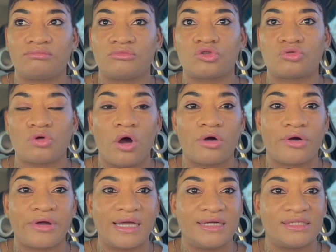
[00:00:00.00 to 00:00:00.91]
stronger
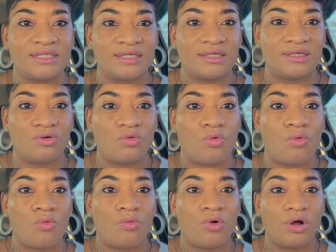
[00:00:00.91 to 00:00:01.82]
into
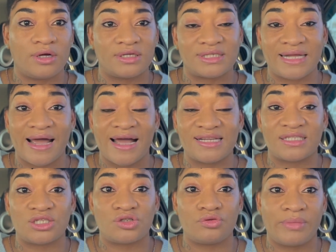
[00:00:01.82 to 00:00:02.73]
uh, signs
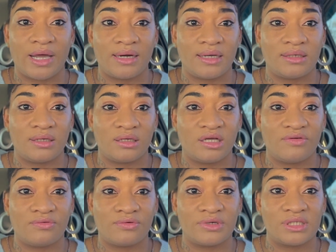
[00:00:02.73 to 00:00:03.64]
that you may need
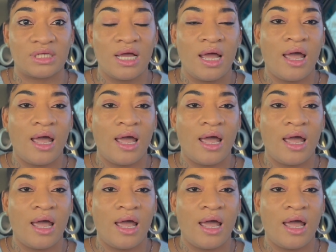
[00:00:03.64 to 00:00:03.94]
deliverance.